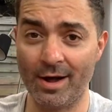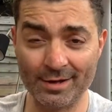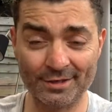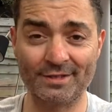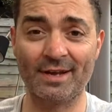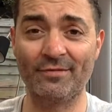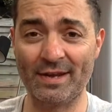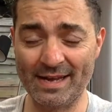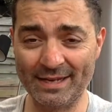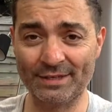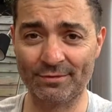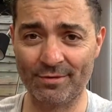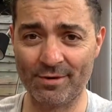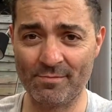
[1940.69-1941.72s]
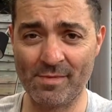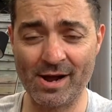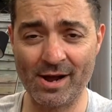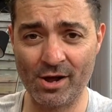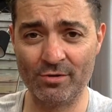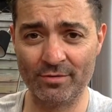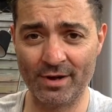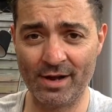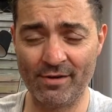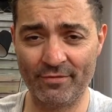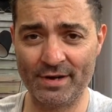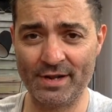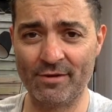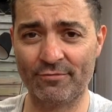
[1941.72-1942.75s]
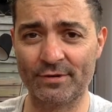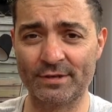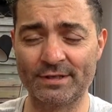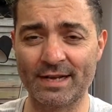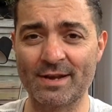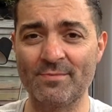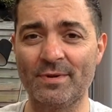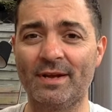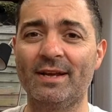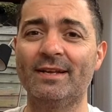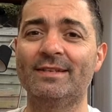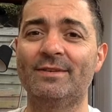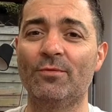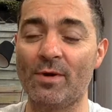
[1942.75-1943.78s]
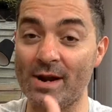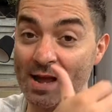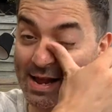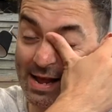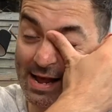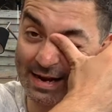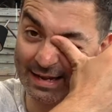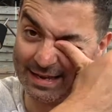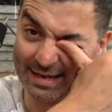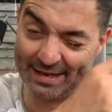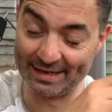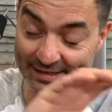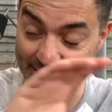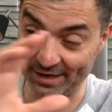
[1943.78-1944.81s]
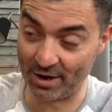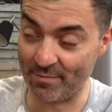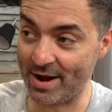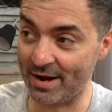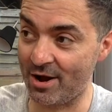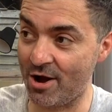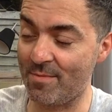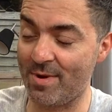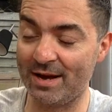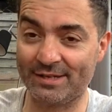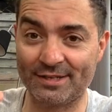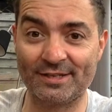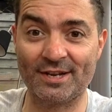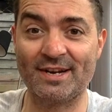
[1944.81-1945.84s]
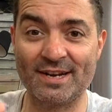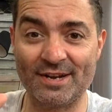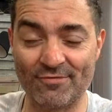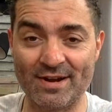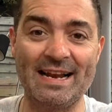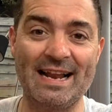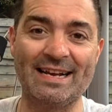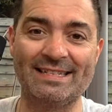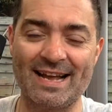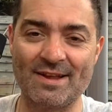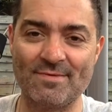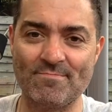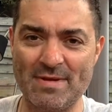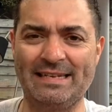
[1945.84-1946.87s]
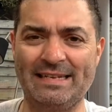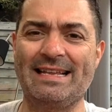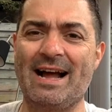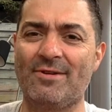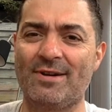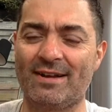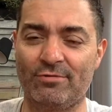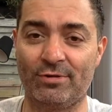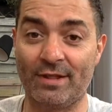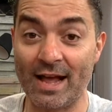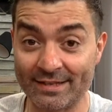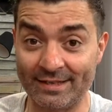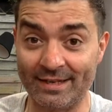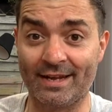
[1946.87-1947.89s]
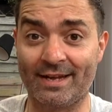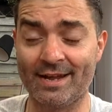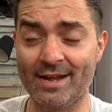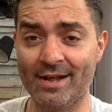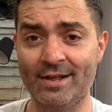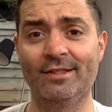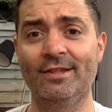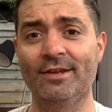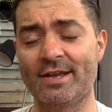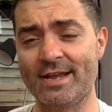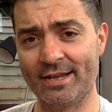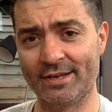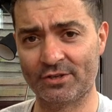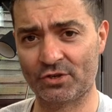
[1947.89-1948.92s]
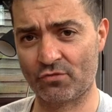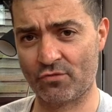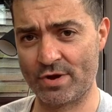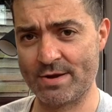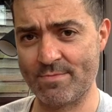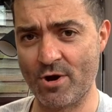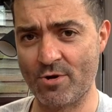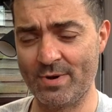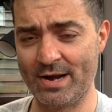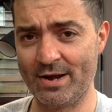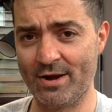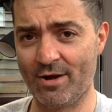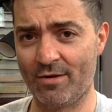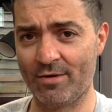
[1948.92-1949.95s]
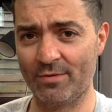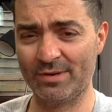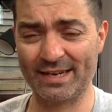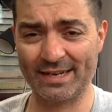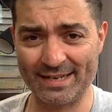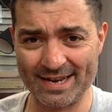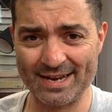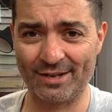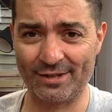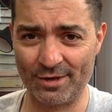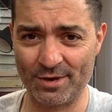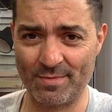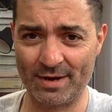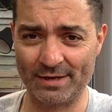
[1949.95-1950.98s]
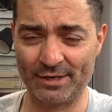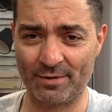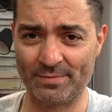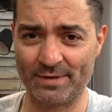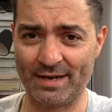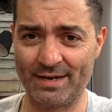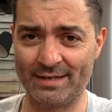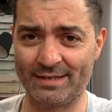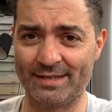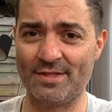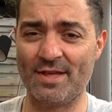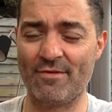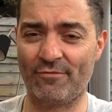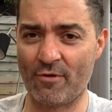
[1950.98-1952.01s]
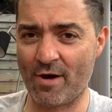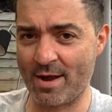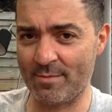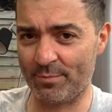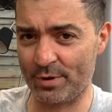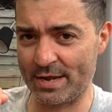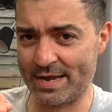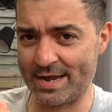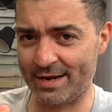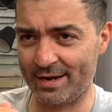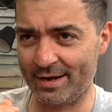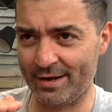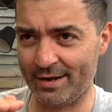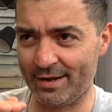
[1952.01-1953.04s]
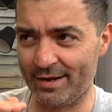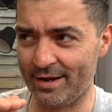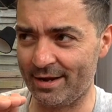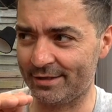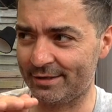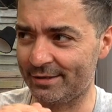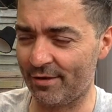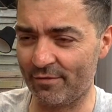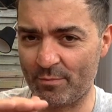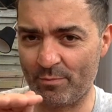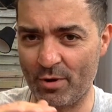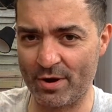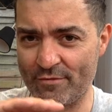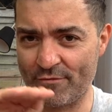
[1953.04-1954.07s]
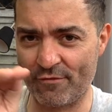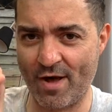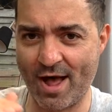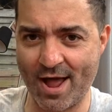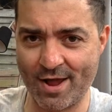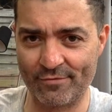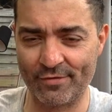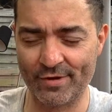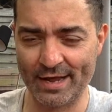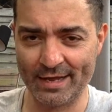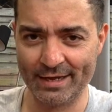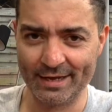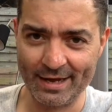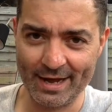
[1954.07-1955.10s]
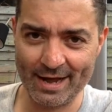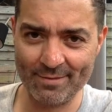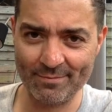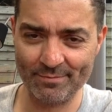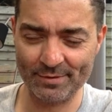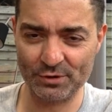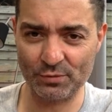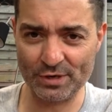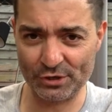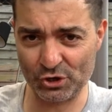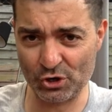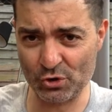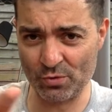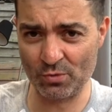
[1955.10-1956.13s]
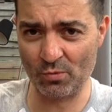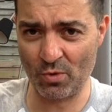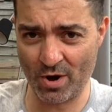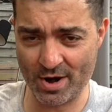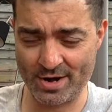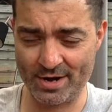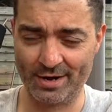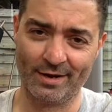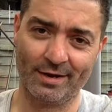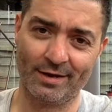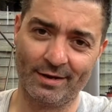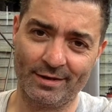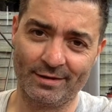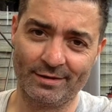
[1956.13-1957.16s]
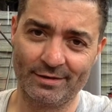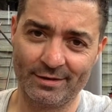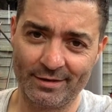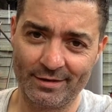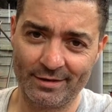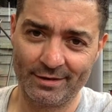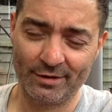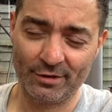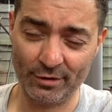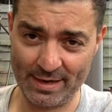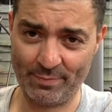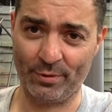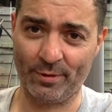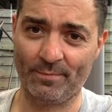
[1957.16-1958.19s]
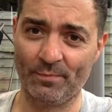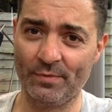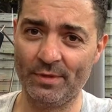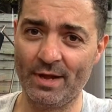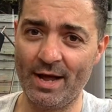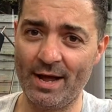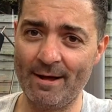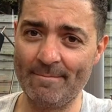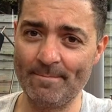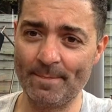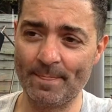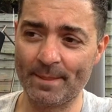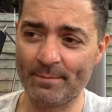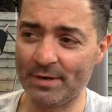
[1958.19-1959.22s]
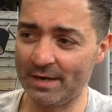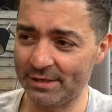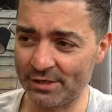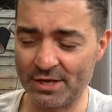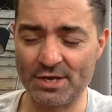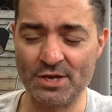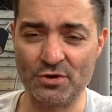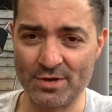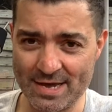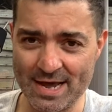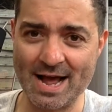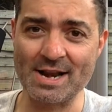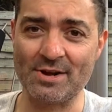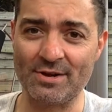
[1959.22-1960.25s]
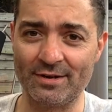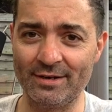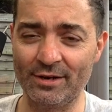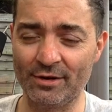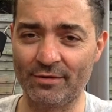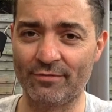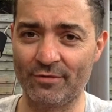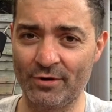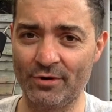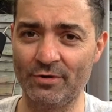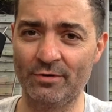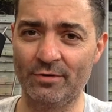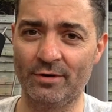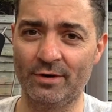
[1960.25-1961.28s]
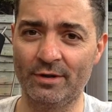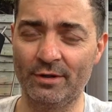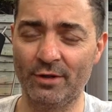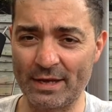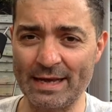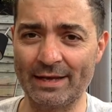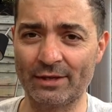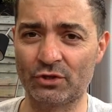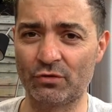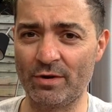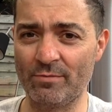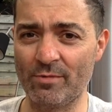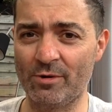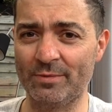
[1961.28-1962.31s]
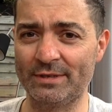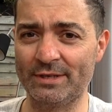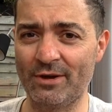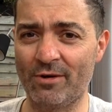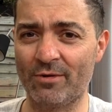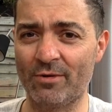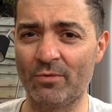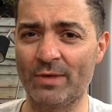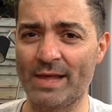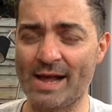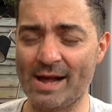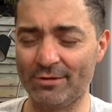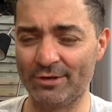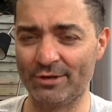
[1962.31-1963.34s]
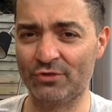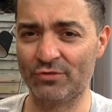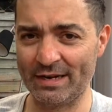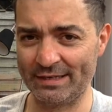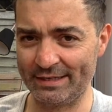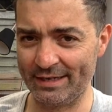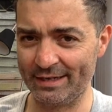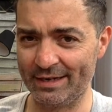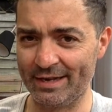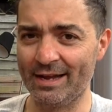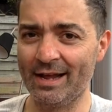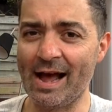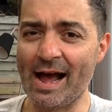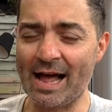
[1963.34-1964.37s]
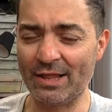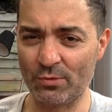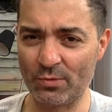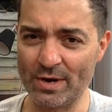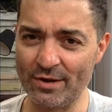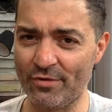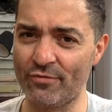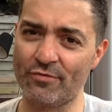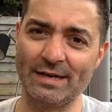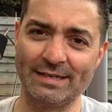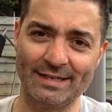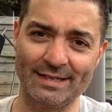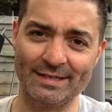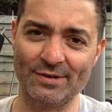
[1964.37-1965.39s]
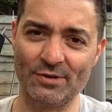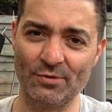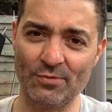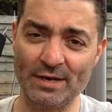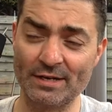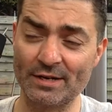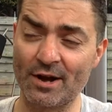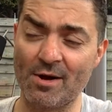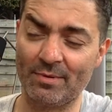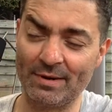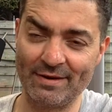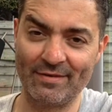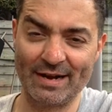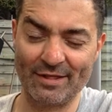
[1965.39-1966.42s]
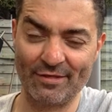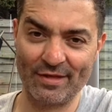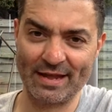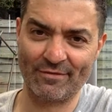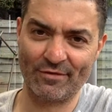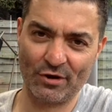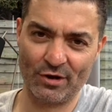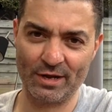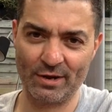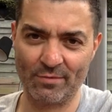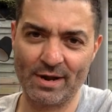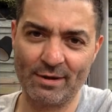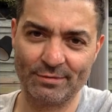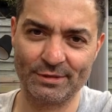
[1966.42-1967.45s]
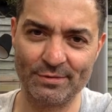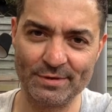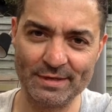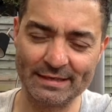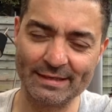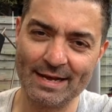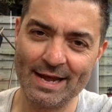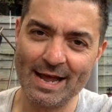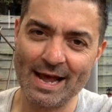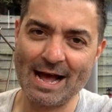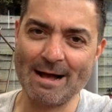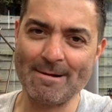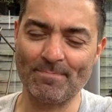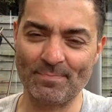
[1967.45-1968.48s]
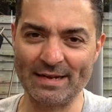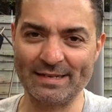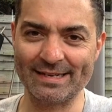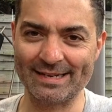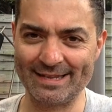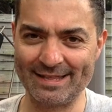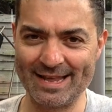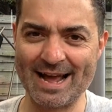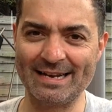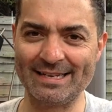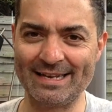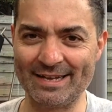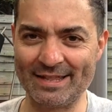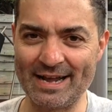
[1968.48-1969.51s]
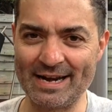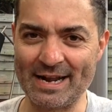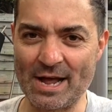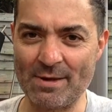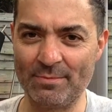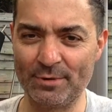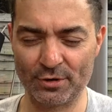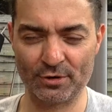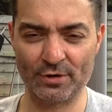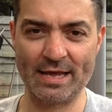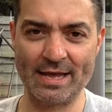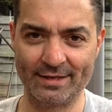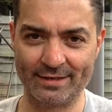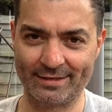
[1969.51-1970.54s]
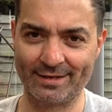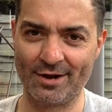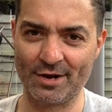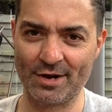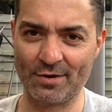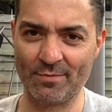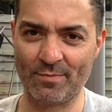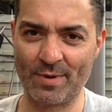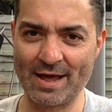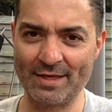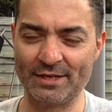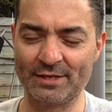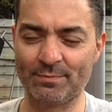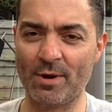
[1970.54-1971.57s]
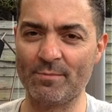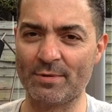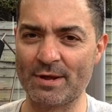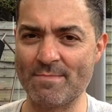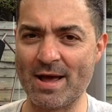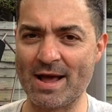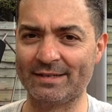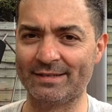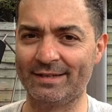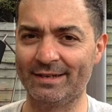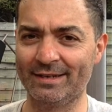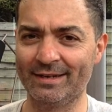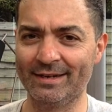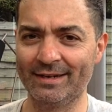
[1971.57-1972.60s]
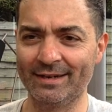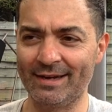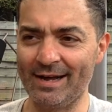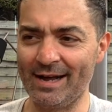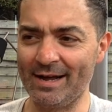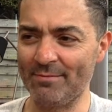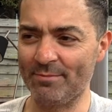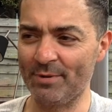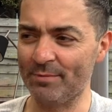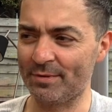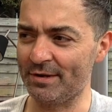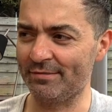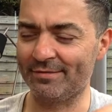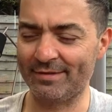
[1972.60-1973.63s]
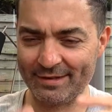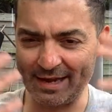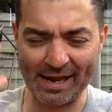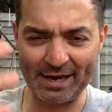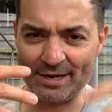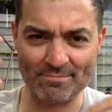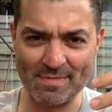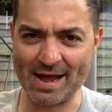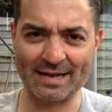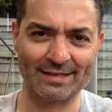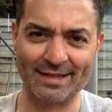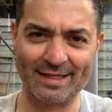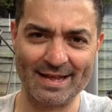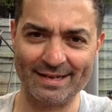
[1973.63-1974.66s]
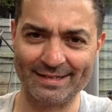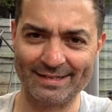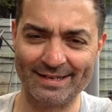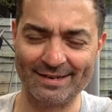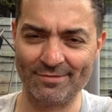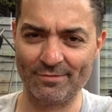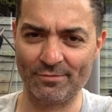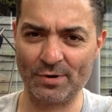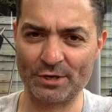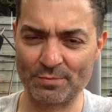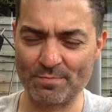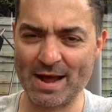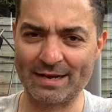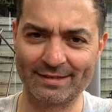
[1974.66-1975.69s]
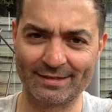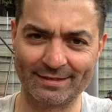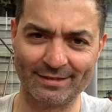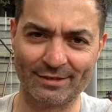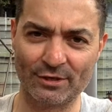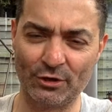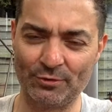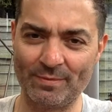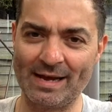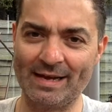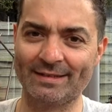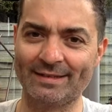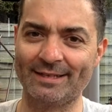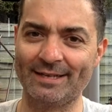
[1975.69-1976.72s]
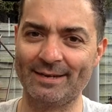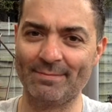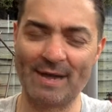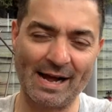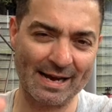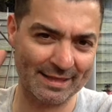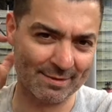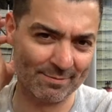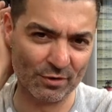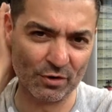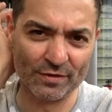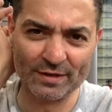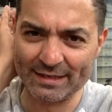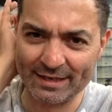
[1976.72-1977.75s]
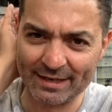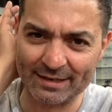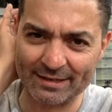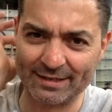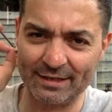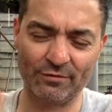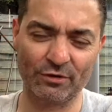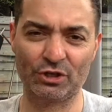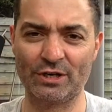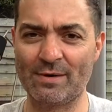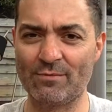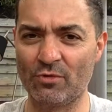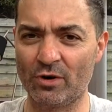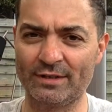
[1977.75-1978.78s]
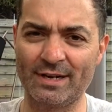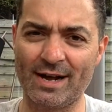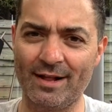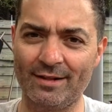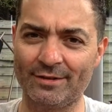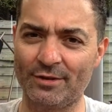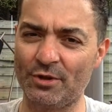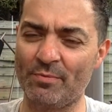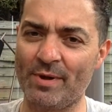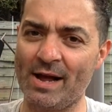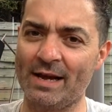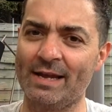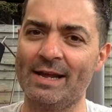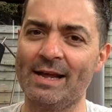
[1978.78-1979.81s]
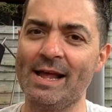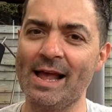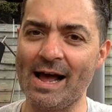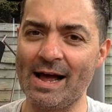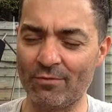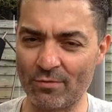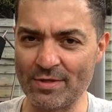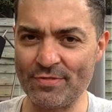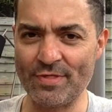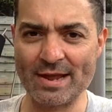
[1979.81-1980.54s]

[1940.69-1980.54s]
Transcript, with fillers: I just have to interrupt my own uh, video for a second because when I edited this and I go back home, I suddenly realized I had missed out a classic looking at screen moment in horror, which I didn't include in my top 10 list, and therefore I'm putting in a, a sort of a 0.5 um, between 2 and 1 clip um, because it, you cannot look through looking at screen moments in horror without addressing Halloween 3 Season of the Witch. I can't believe I didn't think of it earlier when I was doing this. Um, basically, the idea that um, little kids are going to buy these pumpkin mask, um, pumpkin headed mask things, and witch masks and skull masks, and behind them they've got these little silver shamrock dials on the back. And when